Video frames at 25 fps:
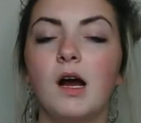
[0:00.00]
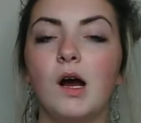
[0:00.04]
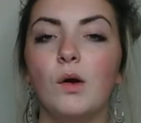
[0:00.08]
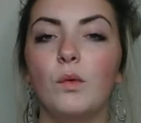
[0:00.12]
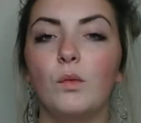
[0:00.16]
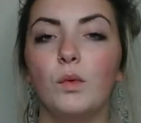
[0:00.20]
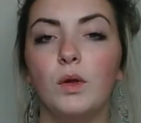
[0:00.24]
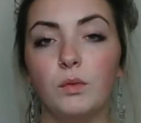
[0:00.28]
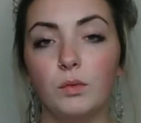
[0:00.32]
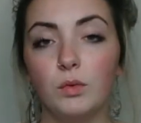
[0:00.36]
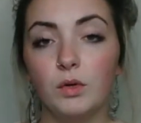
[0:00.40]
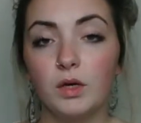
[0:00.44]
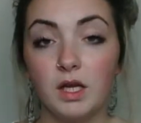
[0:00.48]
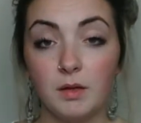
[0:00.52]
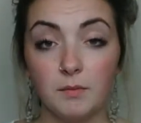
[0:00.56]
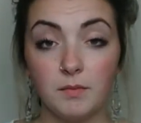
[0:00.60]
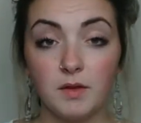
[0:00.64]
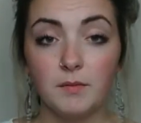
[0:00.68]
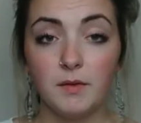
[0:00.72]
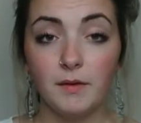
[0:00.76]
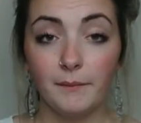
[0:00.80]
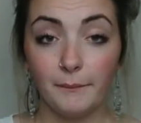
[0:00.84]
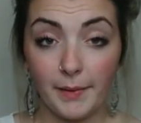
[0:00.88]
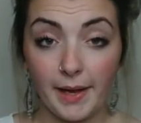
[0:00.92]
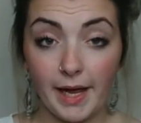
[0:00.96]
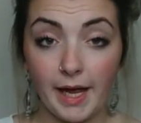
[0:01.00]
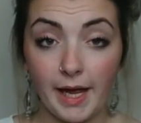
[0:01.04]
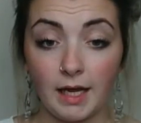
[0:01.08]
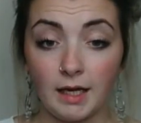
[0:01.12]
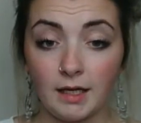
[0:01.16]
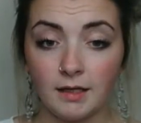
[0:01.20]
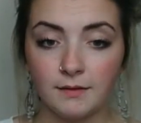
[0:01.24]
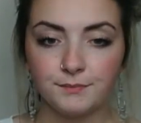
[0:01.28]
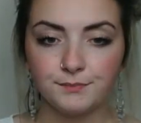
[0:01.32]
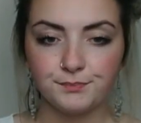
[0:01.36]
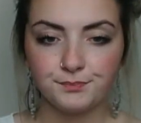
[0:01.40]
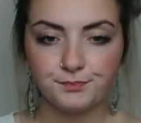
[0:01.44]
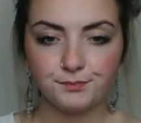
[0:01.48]
we will keep them at bay.
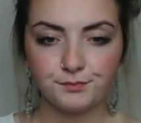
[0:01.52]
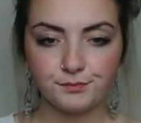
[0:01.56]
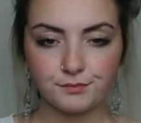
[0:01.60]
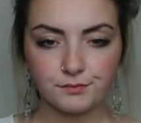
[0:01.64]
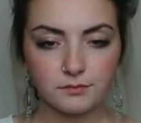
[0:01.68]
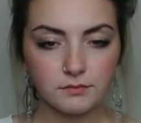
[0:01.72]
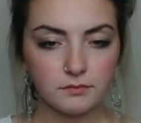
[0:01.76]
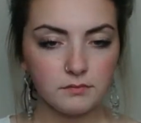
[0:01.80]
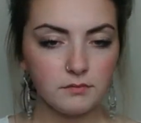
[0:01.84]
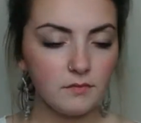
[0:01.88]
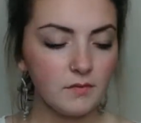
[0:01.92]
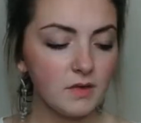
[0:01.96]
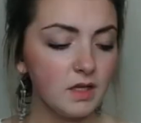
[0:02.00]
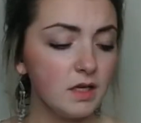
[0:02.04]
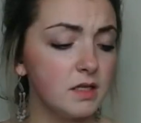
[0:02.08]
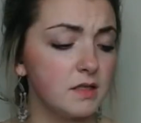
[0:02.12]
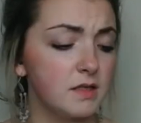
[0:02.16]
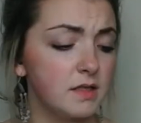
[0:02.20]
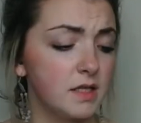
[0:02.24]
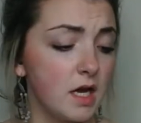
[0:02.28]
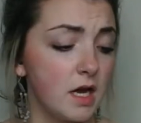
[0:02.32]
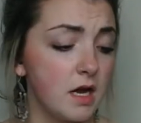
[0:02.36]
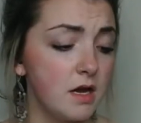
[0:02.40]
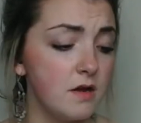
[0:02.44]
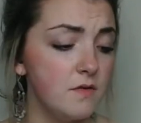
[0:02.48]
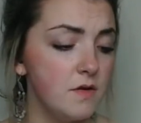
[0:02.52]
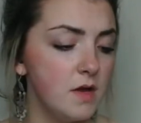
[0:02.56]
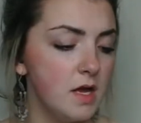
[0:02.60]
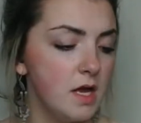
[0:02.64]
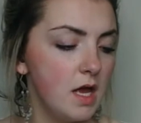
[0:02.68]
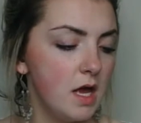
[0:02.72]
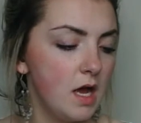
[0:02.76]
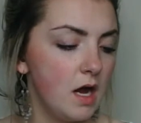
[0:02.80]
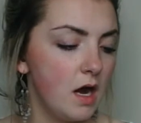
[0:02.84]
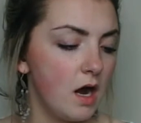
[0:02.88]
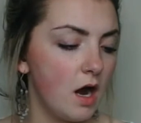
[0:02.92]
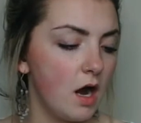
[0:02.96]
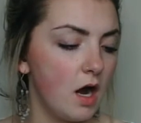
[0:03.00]
So
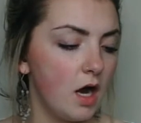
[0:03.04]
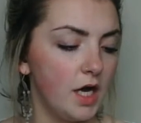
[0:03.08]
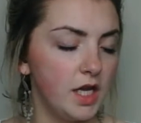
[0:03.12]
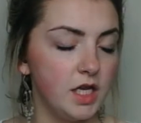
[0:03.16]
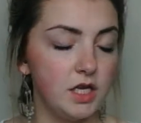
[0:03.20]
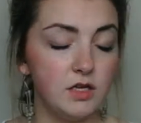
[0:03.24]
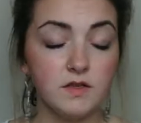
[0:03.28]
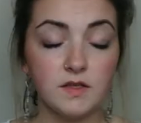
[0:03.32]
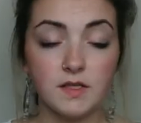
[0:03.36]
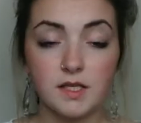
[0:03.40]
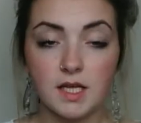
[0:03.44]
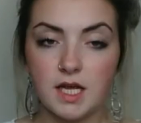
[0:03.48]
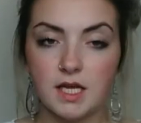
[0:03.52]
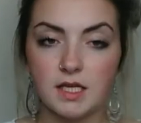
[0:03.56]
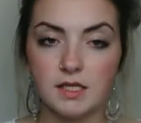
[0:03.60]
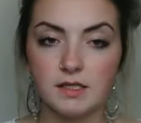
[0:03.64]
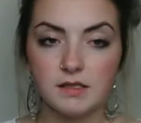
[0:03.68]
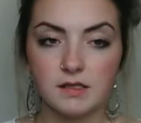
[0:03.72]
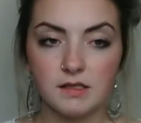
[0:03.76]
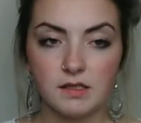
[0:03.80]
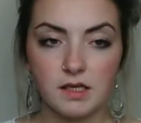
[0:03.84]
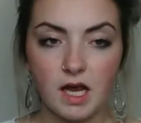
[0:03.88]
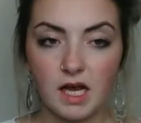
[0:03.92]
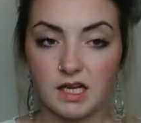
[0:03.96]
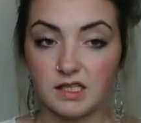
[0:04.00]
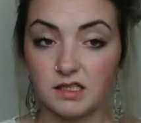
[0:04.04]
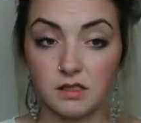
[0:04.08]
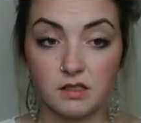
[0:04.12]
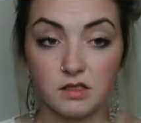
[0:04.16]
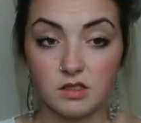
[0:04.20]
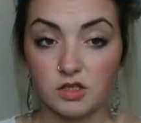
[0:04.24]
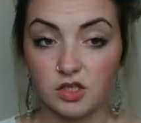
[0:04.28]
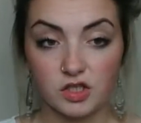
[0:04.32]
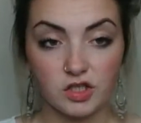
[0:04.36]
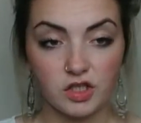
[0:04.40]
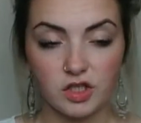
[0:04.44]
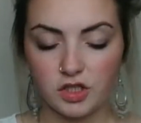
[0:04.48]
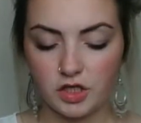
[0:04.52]
I use this as
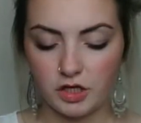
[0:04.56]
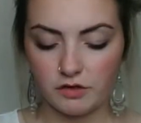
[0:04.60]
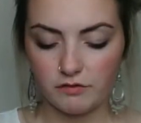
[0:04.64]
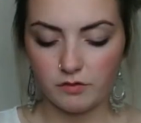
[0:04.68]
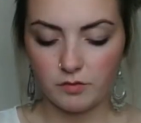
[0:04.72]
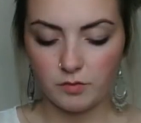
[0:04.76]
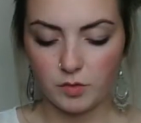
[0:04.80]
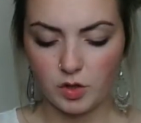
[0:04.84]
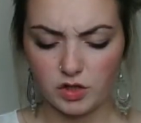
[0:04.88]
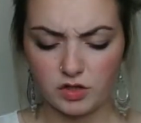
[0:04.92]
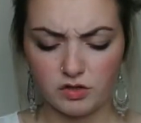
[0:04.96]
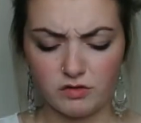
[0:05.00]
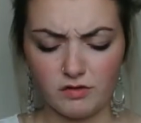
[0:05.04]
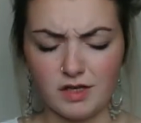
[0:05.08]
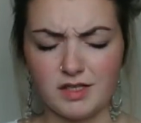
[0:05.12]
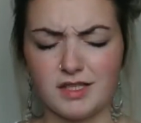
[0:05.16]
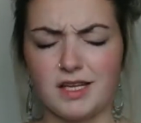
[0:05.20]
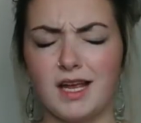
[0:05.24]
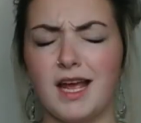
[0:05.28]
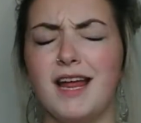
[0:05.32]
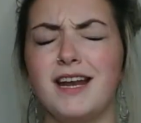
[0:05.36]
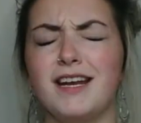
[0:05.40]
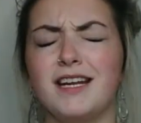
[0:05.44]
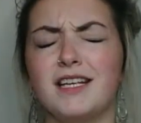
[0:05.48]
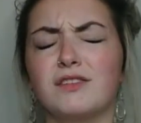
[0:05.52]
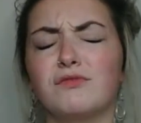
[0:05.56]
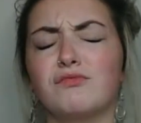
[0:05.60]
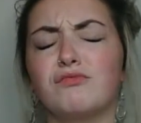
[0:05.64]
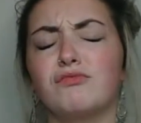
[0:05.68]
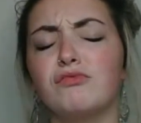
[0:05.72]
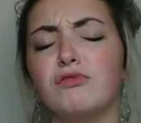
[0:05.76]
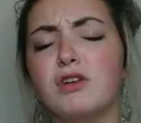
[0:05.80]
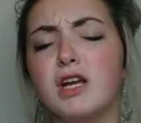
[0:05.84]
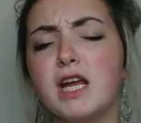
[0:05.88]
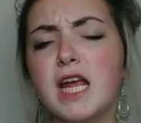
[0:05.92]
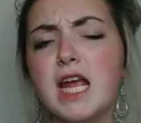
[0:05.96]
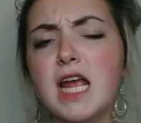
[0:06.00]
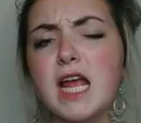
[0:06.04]
just a general moisturiser and it's
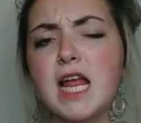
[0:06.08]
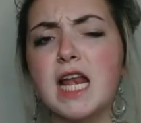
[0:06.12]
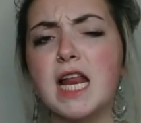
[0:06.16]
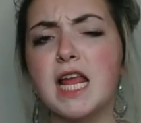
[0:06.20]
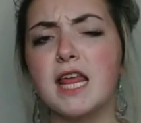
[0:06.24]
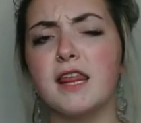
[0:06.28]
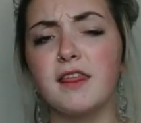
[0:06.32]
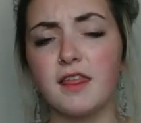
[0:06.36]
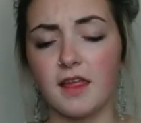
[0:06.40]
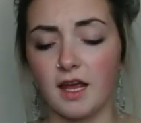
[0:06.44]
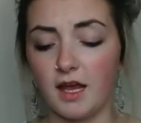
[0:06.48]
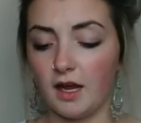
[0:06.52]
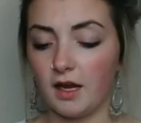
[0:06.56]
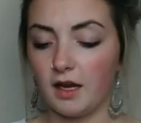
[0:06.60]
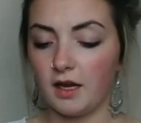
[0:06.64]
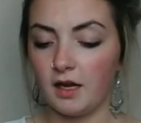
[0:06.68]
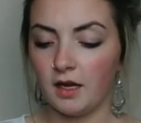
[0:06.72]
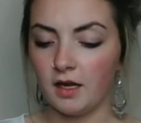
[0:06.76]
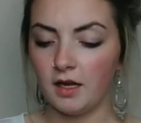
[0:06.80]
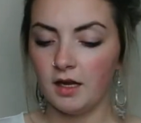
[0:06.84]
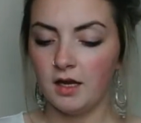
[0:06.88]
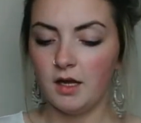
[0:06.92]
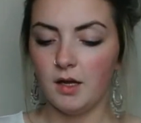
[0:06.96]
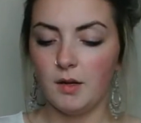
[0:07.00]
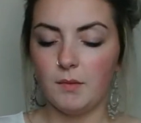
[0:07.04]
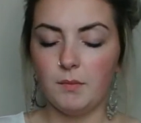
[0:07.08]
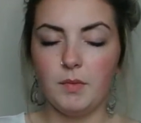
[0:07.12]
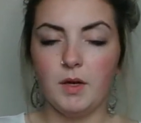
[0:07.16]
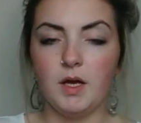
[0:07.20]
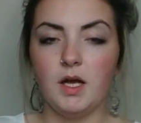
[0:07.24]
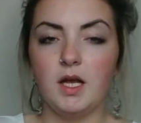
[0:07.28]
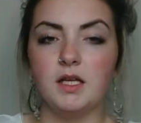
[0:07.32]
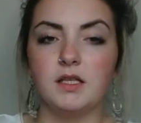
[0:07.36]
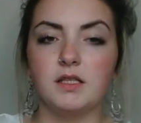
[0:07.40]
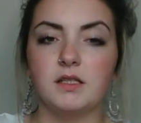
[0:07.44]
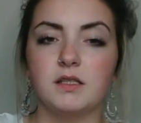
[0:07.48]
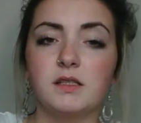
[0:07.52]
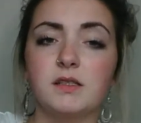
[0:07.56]
really thick, but
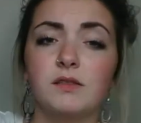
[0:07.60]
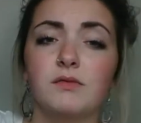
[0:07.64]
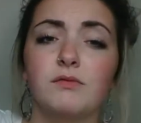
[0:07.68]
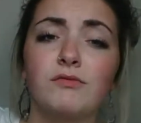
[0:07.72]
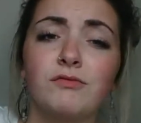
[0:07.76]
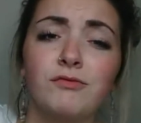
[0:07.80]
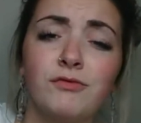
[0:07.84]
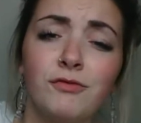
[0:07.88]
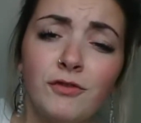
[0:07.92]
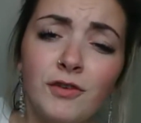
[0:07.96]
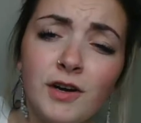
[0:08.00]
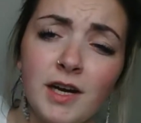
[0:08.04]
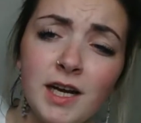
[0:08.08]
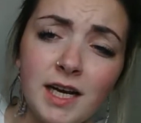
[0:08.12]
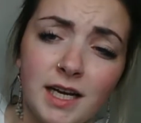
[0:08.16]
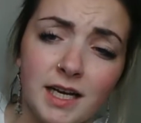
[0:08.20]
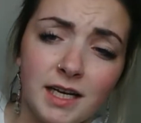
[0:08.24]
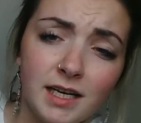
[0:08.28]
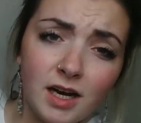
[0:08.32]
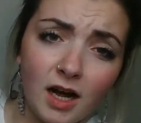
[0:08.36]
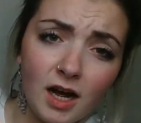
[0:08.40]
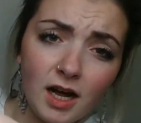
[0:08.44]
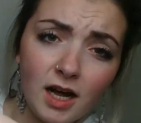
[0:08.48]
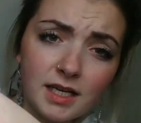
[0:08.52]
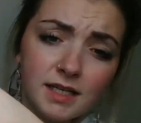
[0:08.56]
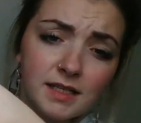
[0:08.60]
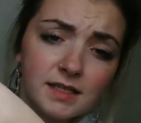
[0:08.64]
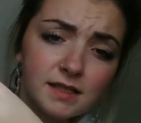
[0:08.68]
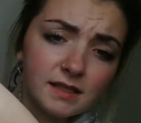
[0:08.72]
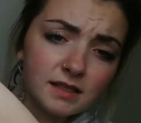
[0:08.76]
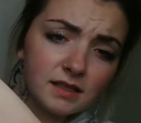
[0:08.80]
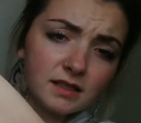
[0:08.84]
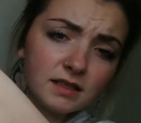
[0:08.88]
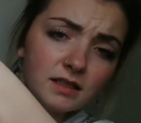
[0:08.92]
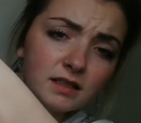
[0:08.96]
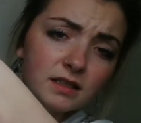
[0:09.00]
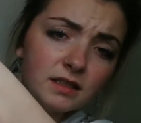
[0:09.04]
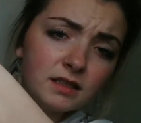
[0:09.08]
it's really nice.
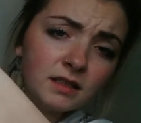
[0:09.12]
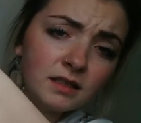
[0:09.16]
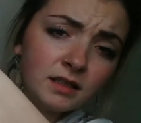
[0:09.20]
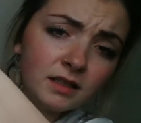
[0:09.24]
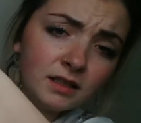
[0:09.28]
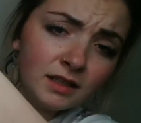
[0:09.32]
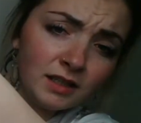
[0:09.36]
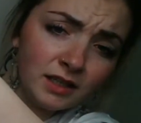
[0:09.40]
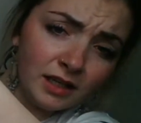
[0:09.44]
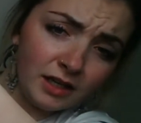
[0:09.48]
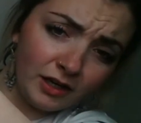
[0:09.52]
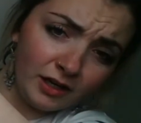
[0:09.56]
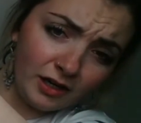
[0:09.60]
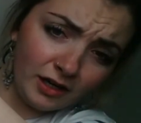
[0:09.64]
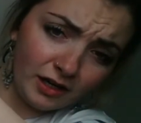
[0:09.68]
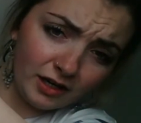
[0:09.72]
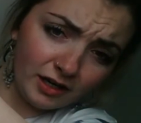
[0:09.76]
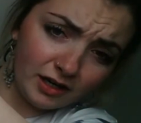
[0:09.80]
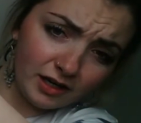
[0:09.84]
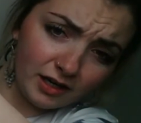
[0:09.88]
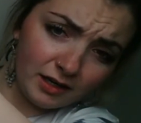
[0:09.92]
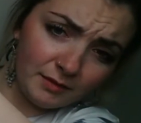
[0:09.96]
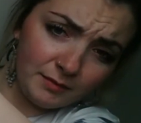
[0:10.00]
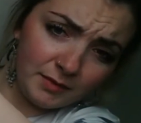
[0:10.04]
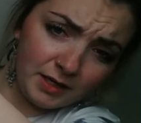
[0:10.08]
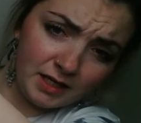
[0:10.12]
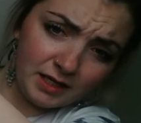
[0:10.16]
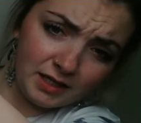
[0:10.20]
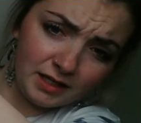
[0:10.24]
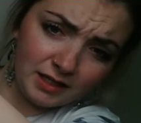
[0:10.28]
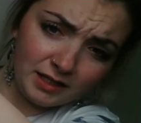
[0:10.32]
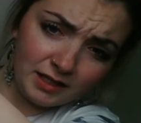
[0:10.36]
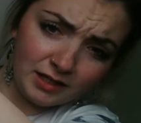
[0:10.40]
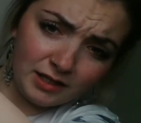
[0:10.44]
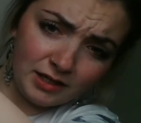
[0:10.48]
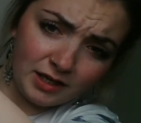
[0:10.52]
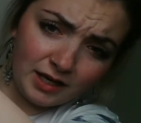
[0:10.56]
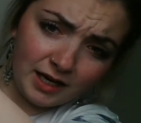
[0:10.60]
Look, I mean,
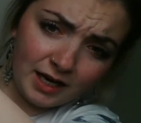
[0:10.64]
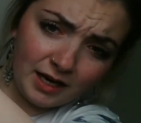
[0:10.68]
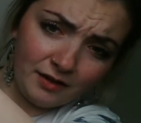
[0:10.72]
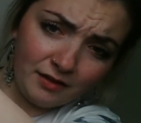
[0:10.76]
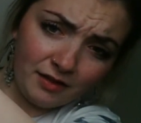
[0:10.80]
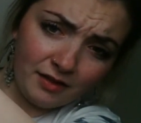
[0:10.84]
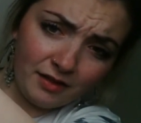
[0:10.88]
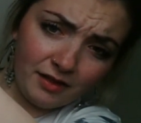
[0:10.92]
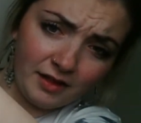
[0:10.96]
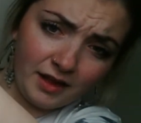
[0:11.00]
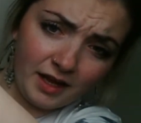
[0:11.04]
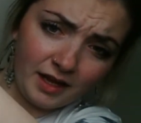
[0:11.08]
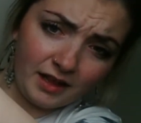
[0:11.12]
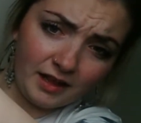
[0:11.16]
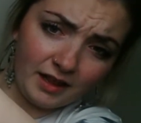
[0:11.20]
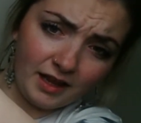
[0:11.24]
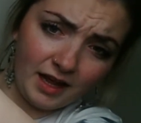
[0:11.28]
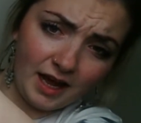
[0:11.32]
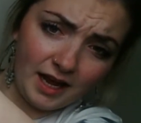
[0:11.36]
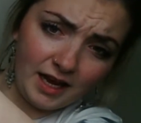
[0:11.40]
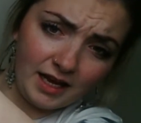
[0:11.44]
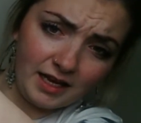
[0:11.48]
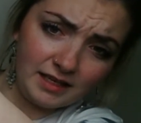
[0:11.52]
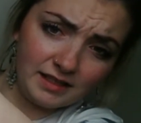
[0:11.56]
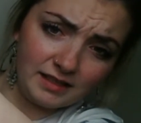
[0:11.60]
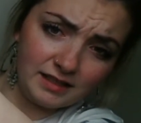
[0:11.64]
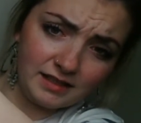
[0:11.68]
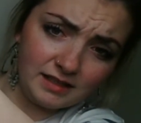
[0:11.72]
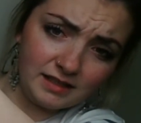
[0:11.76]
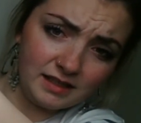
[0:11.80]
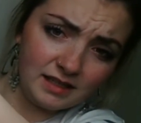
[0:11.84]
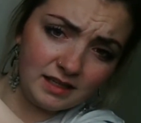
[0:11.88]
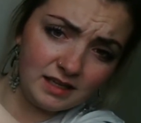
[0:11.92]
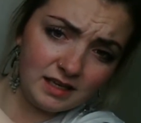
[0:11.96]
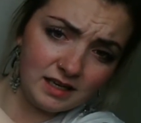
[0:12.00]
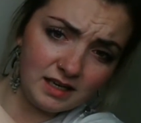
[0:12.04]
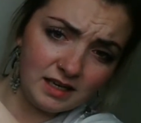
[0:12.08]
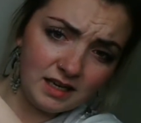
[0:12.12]
look how thick that is.
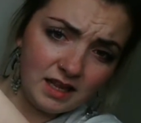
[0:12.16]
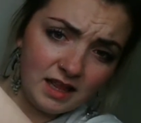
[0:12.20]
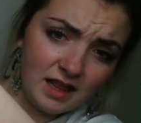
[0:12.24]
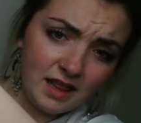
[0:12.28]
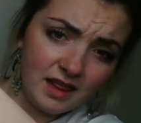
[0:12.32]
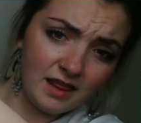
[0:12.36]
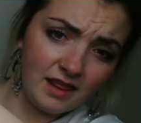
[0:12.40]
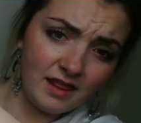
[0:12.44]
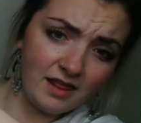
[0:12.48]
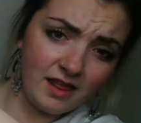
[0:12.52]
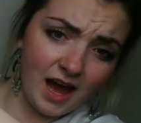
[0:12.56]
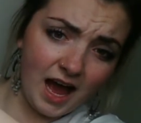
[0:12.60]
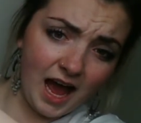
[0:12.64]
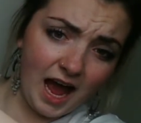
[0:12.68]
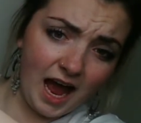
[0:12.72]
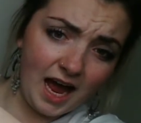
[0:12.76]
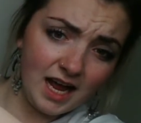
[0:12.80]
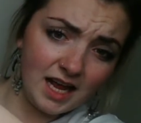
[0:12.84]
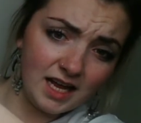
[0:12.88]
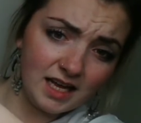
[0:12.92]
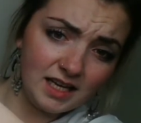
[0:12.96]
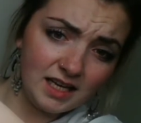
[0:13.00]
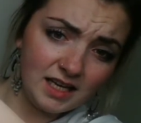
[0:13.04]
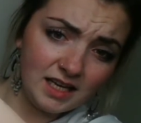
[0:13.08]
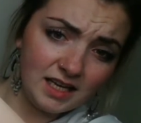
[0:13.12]
That